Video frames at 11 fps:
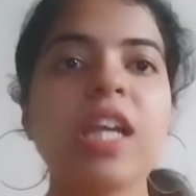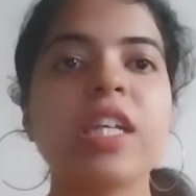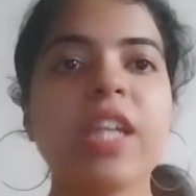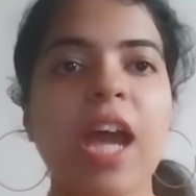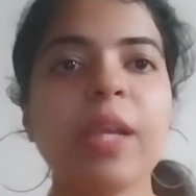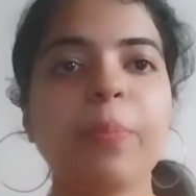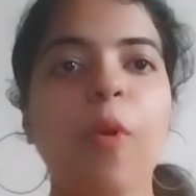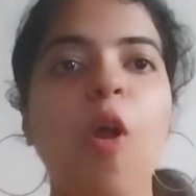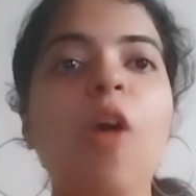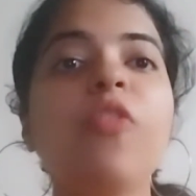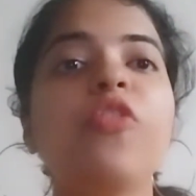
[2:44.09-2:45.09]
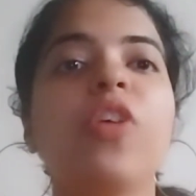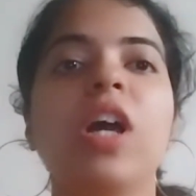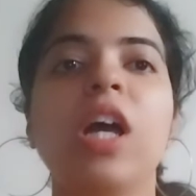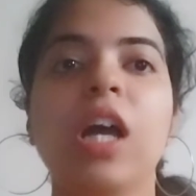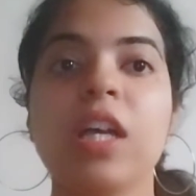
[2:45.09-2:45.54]
type of
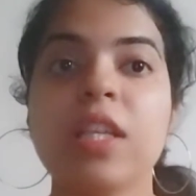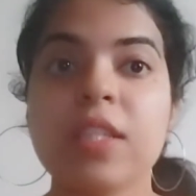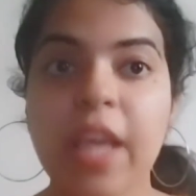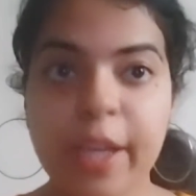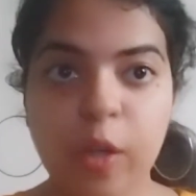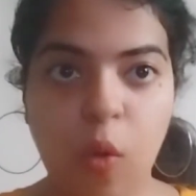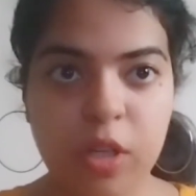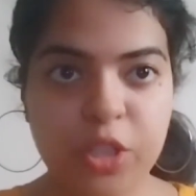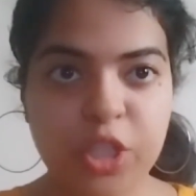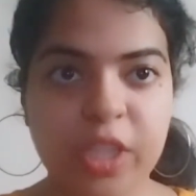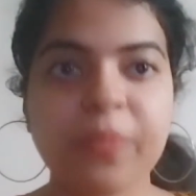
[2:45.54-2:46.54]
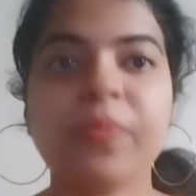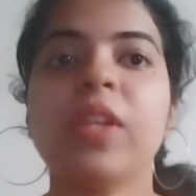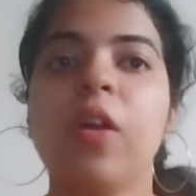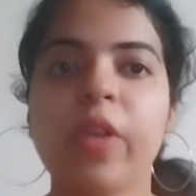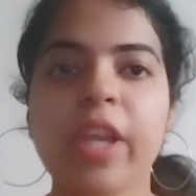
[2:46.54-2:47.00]
psychology.
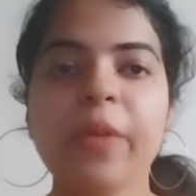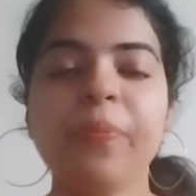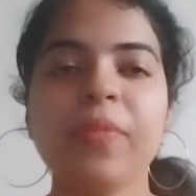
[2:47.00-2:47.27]
Okay.